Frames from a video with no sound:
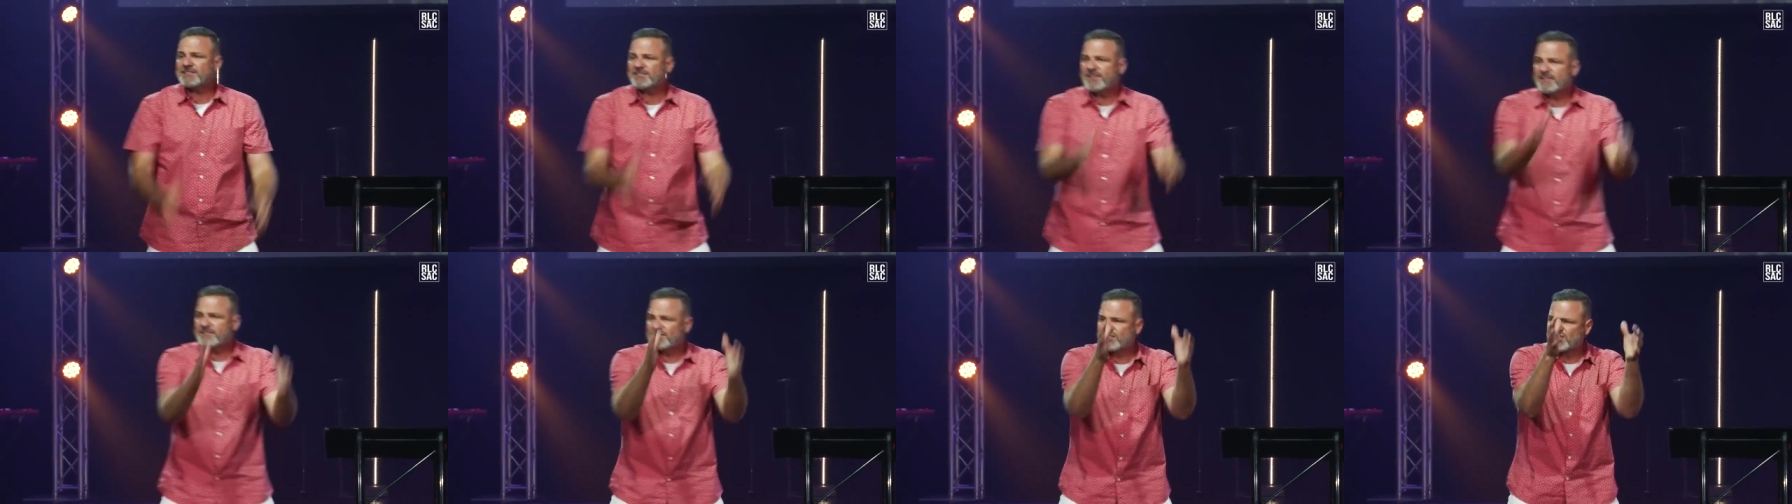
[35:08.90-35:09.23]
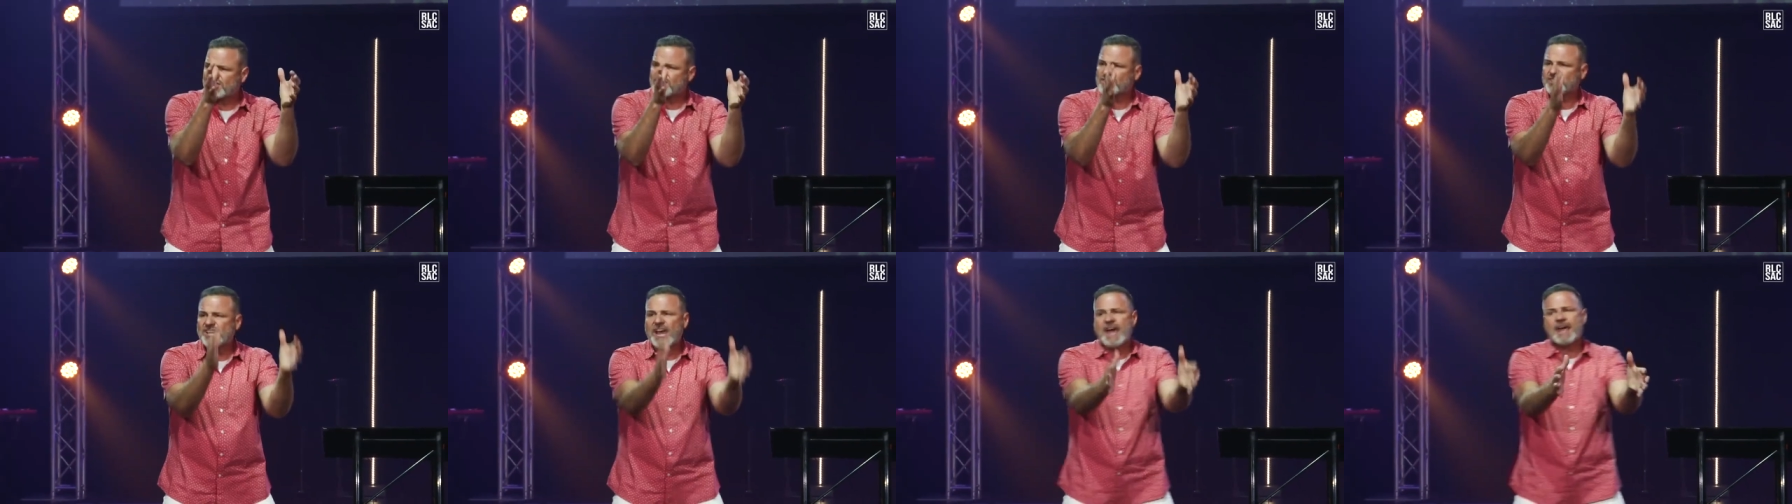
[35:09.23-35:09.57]
listen,
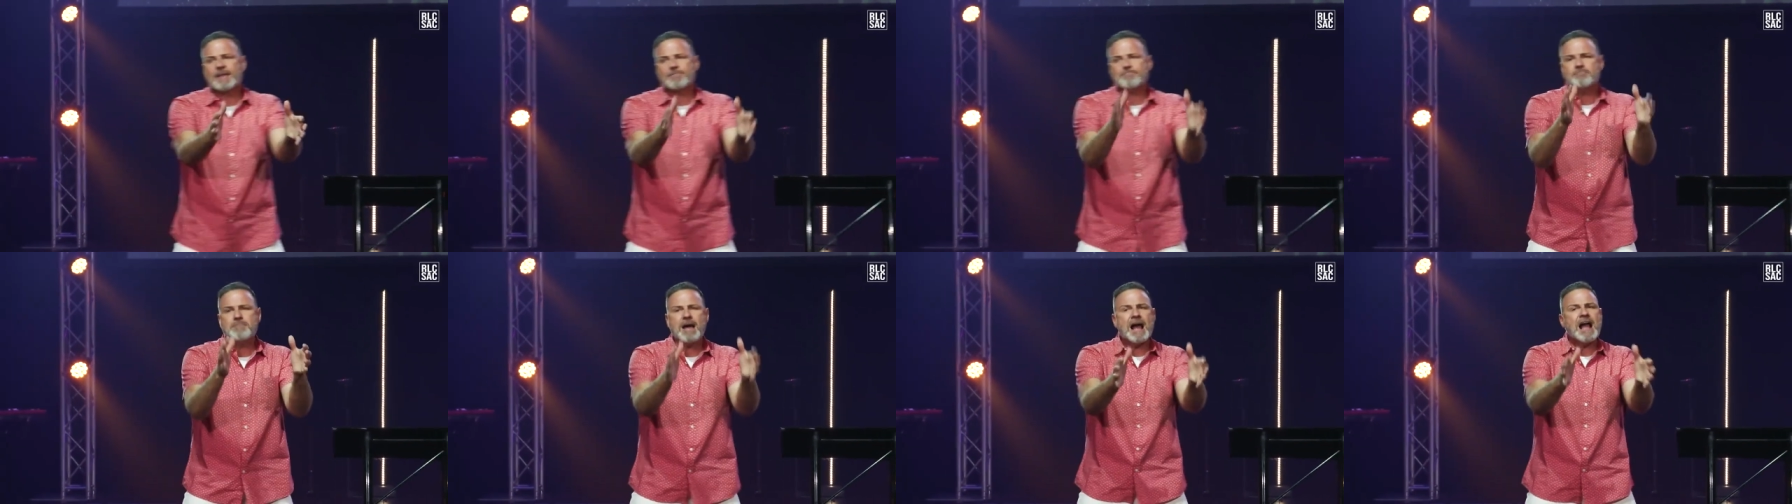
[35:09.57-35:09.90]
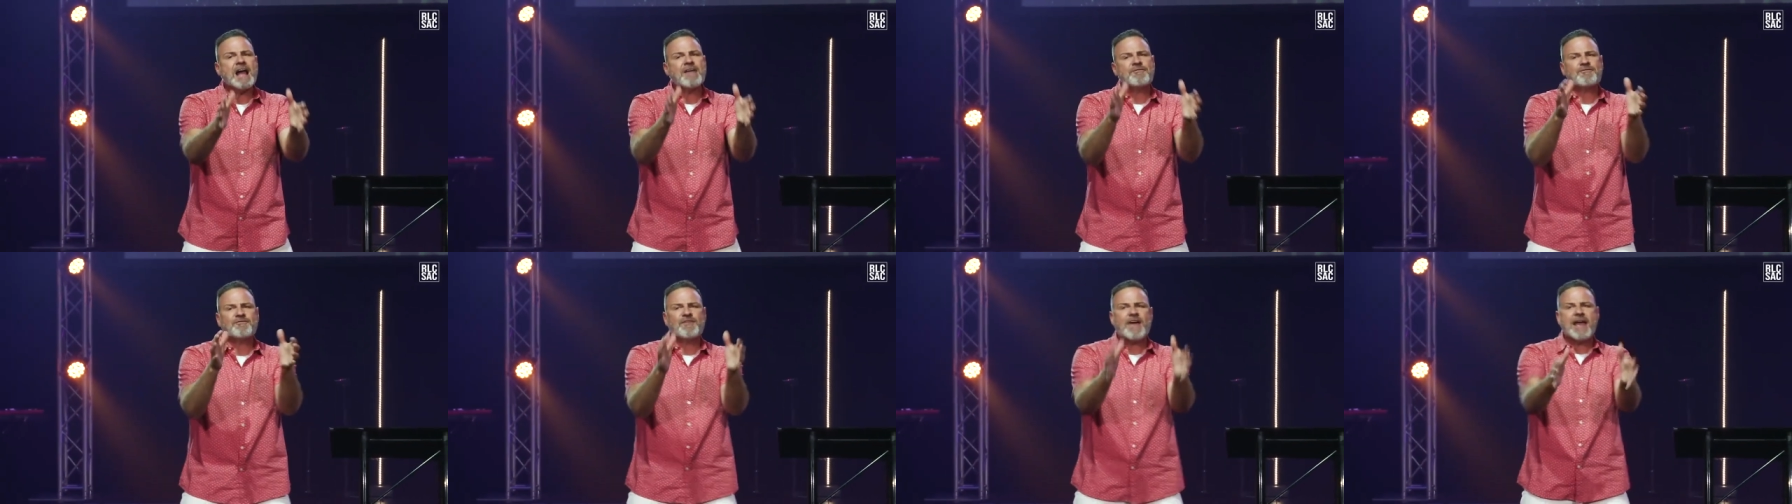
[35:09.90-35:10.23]
set
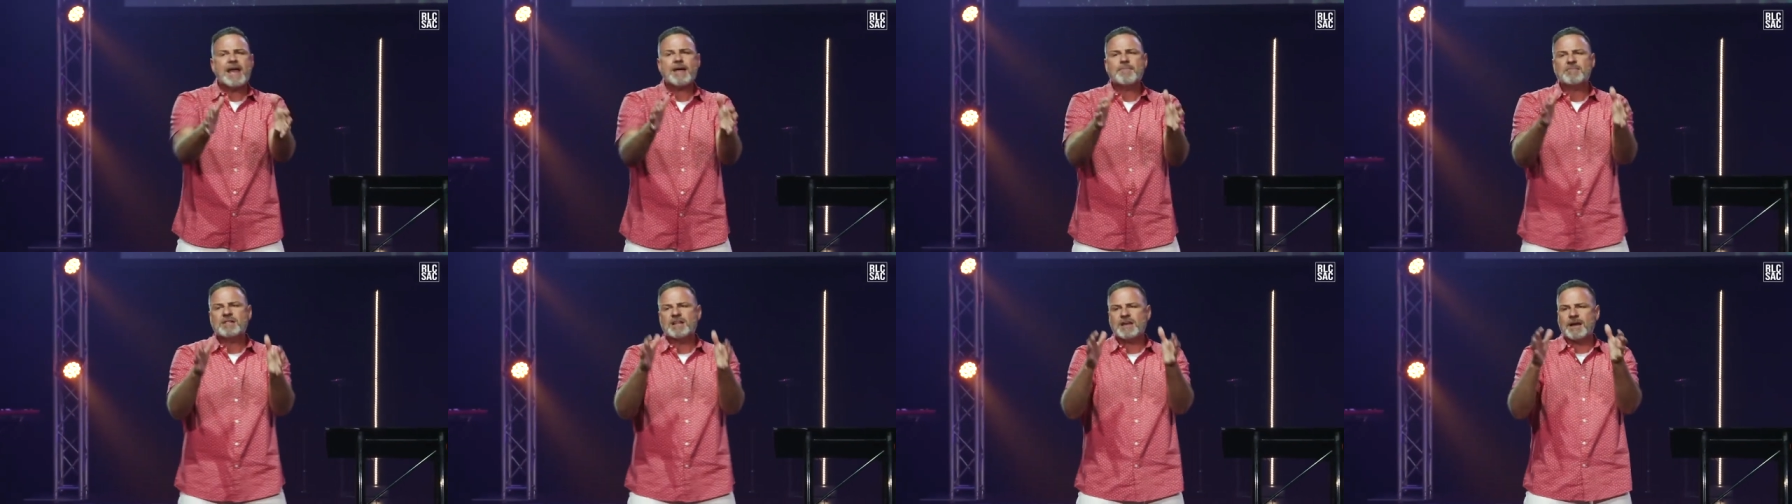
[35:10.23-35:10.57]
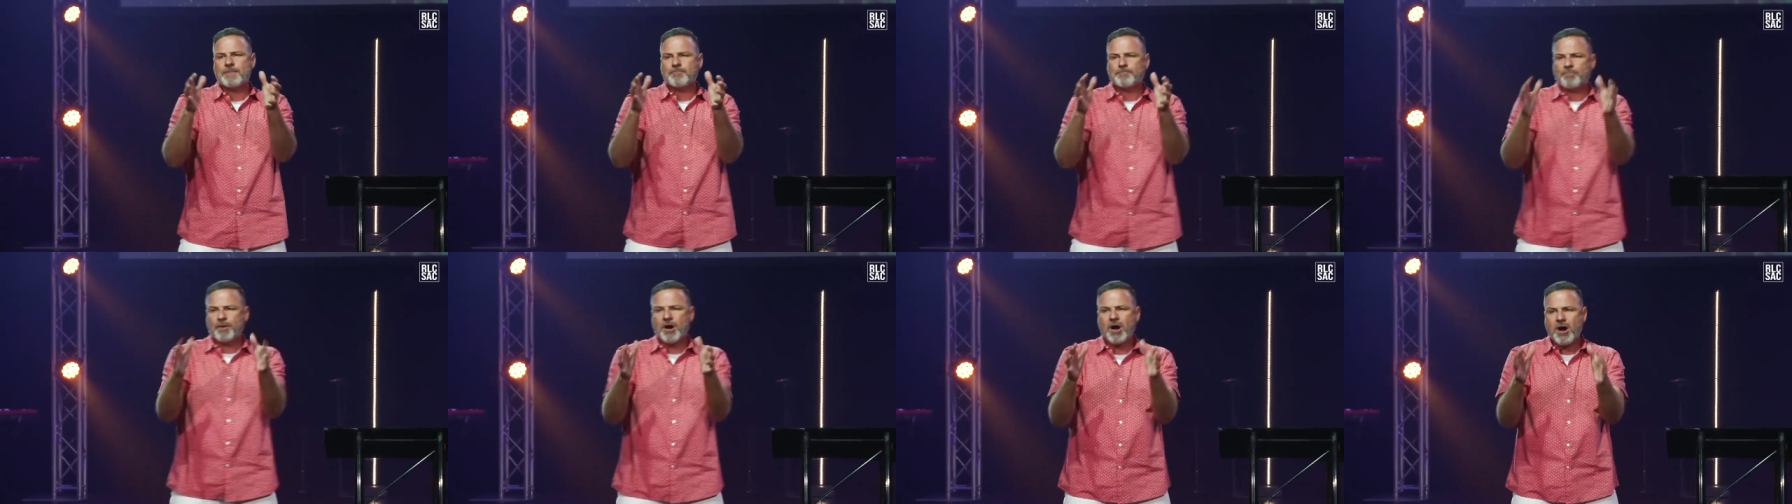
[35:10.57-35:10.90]
my
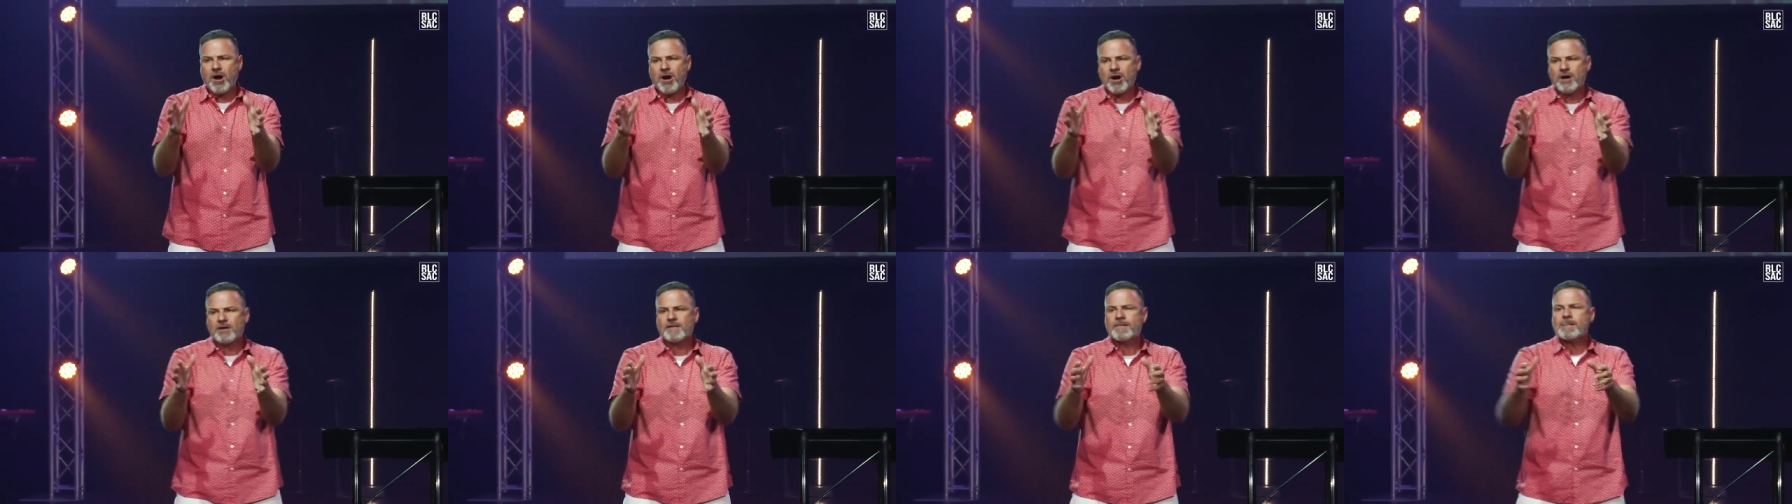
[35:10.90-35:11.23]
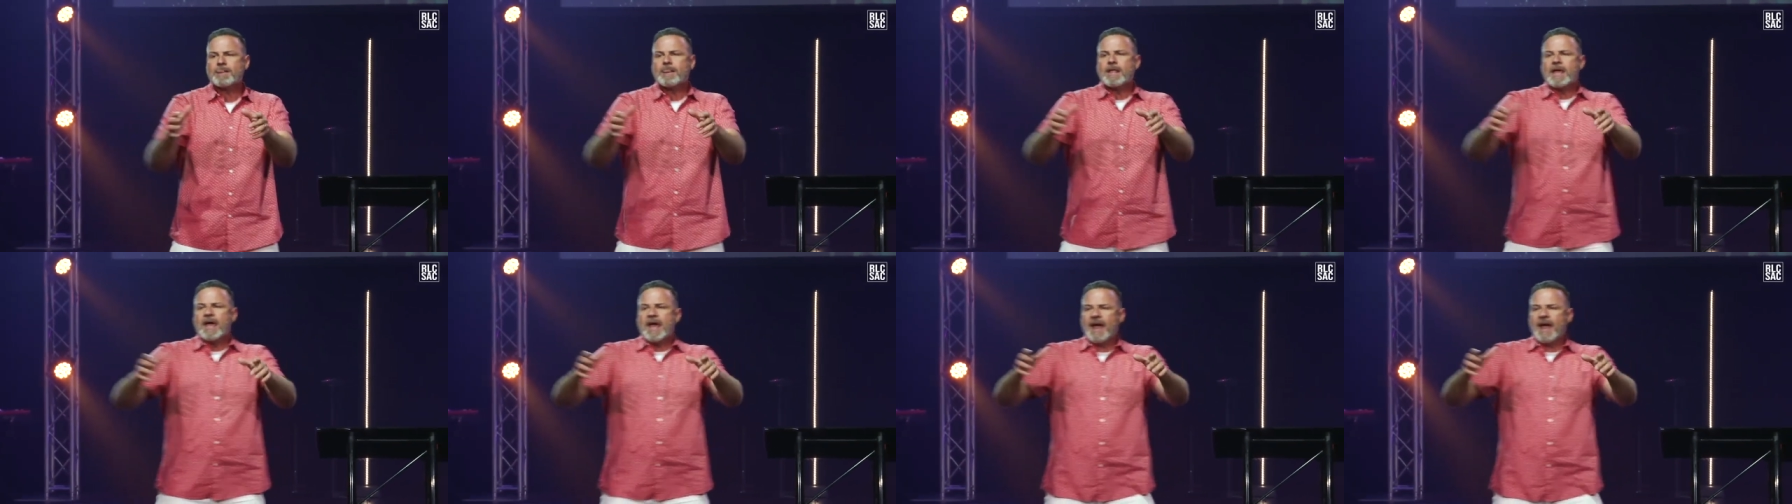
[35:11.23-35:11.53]
family apart.